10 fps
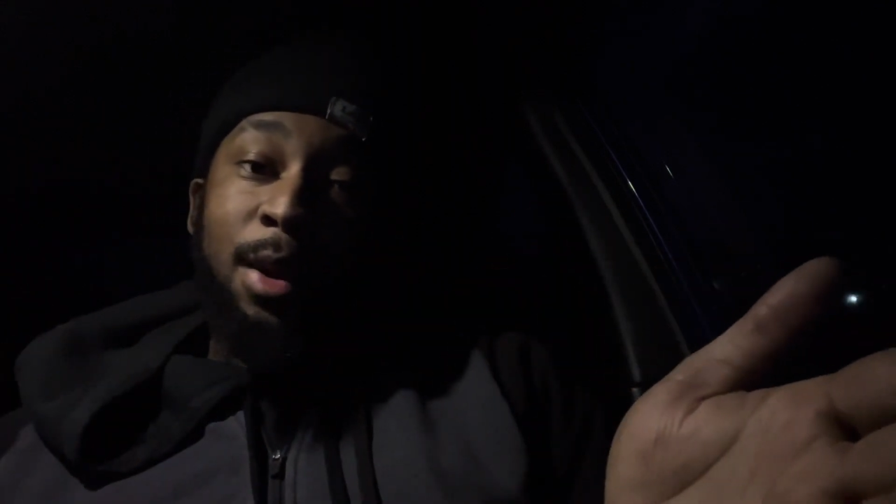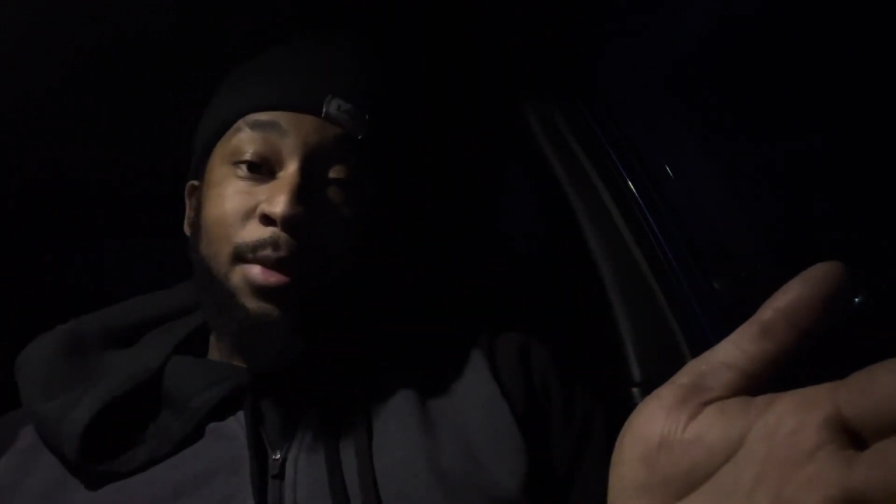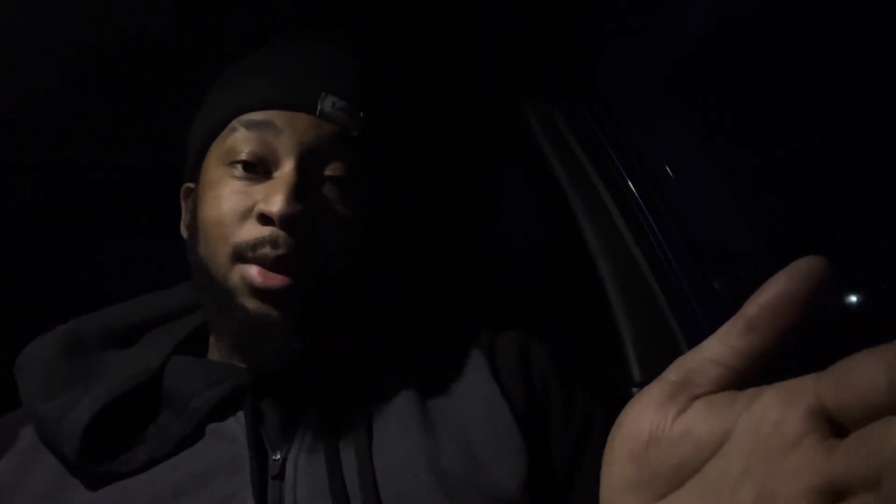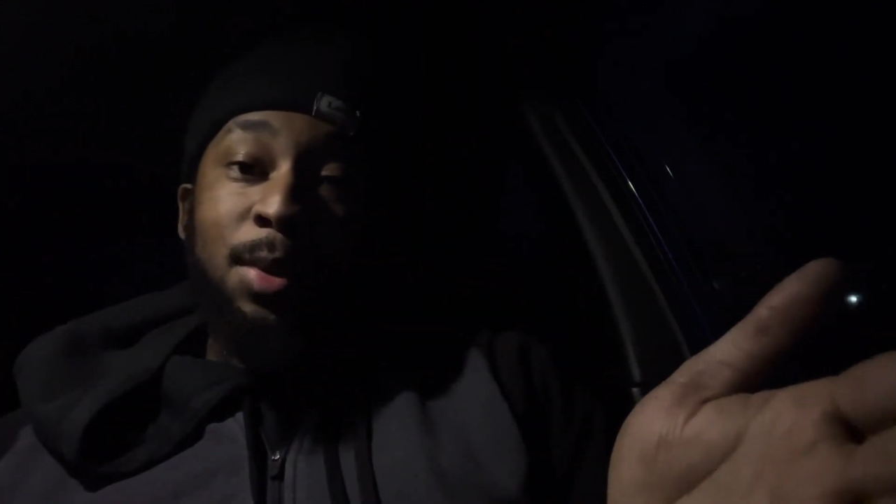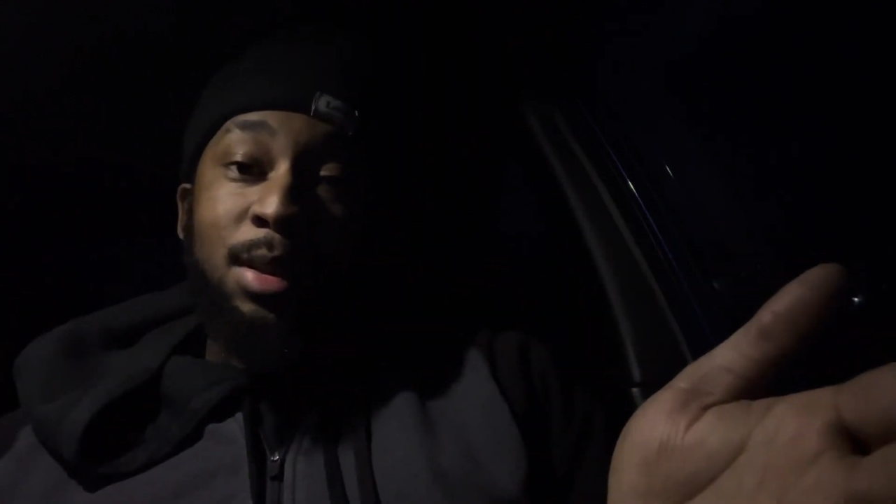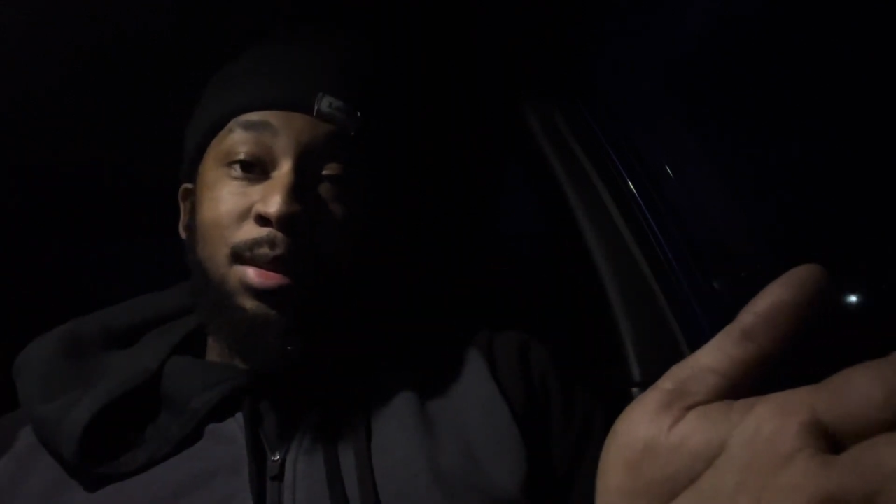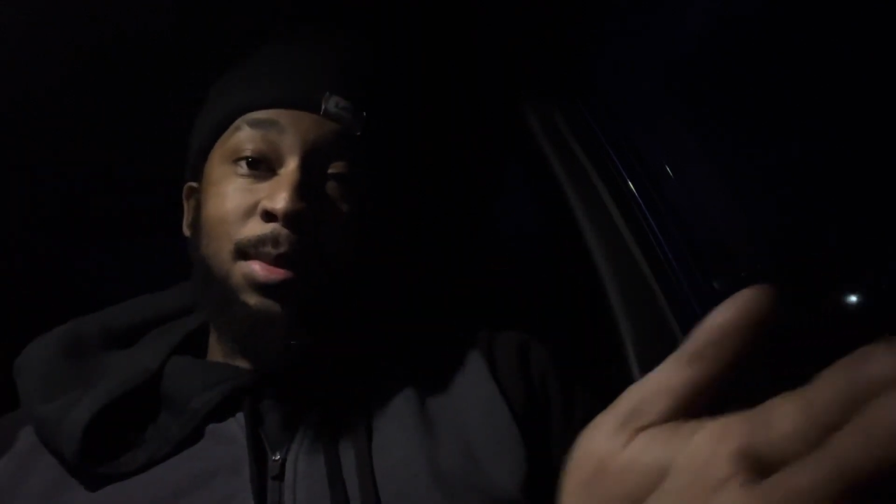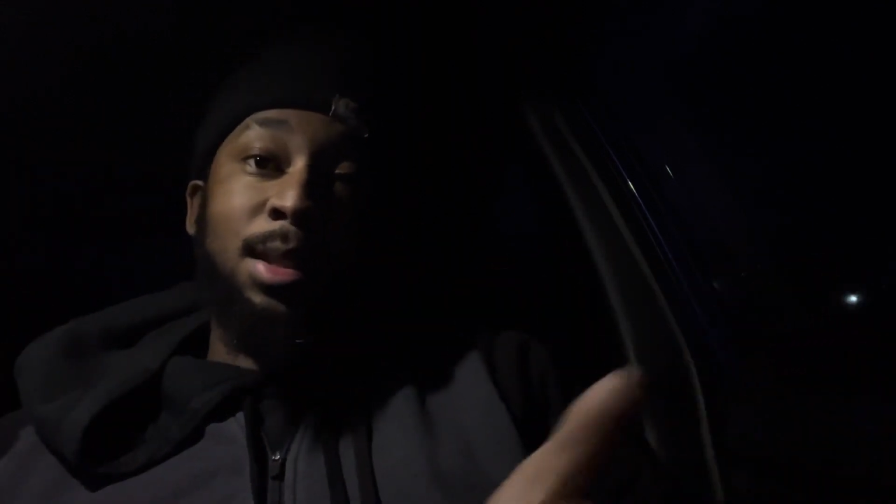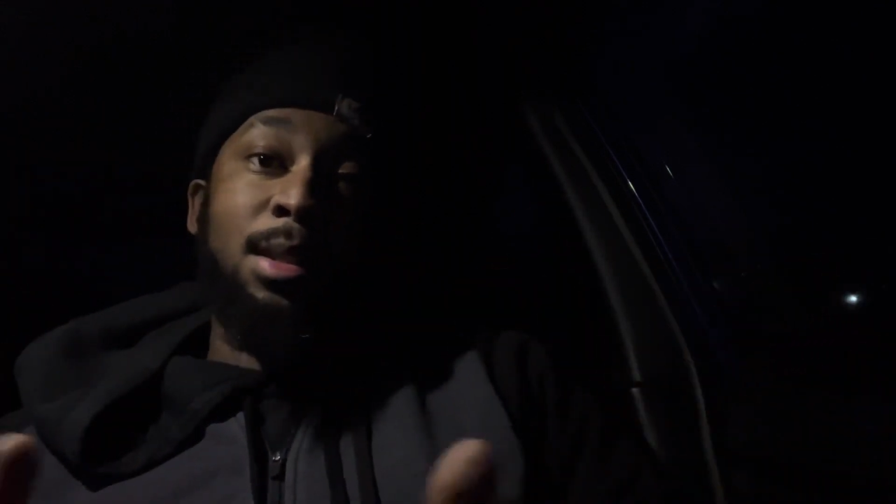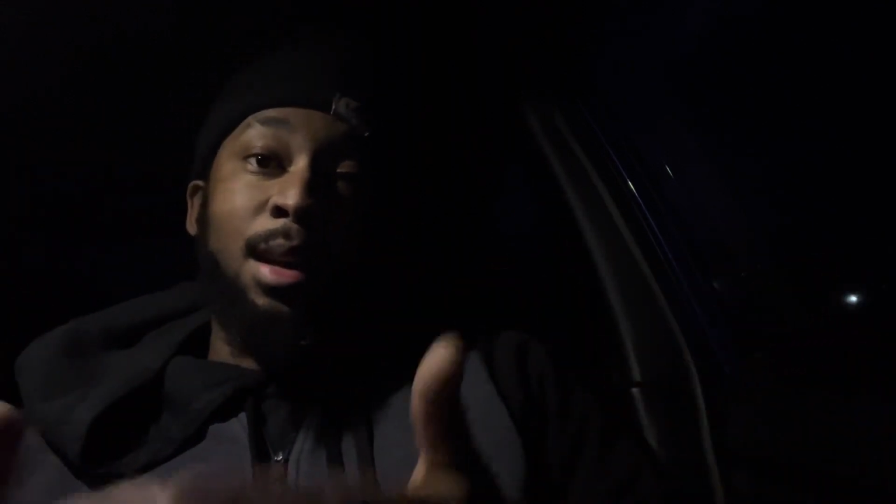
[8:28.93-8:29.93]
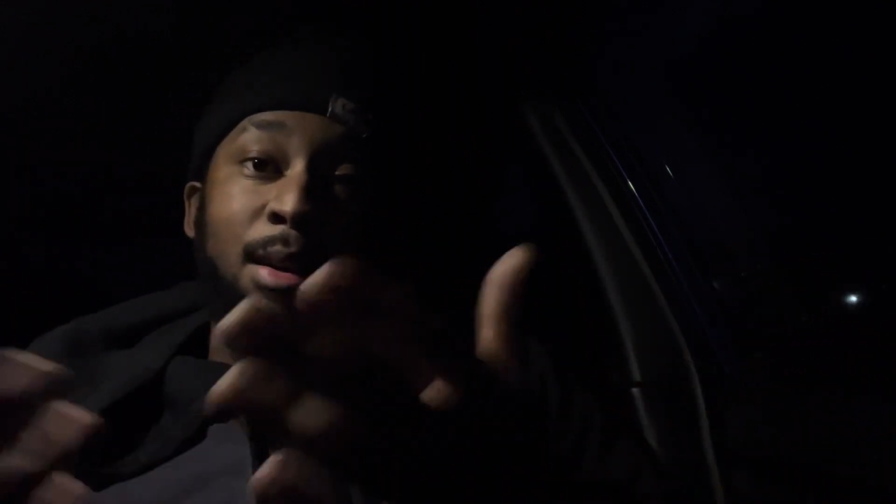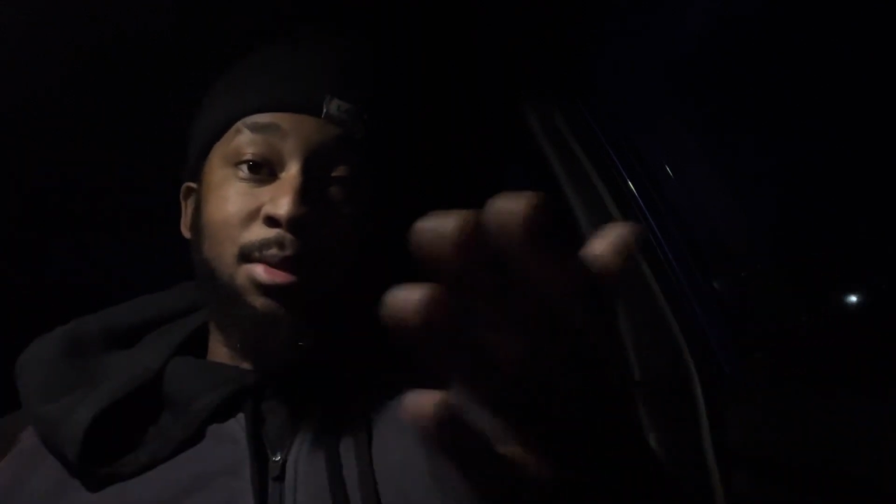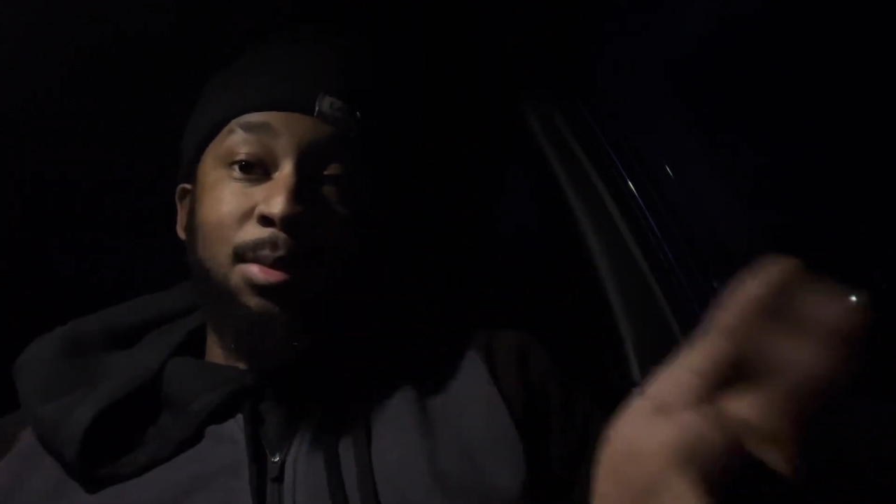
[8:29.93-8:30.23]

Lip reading: have any questions, because I'll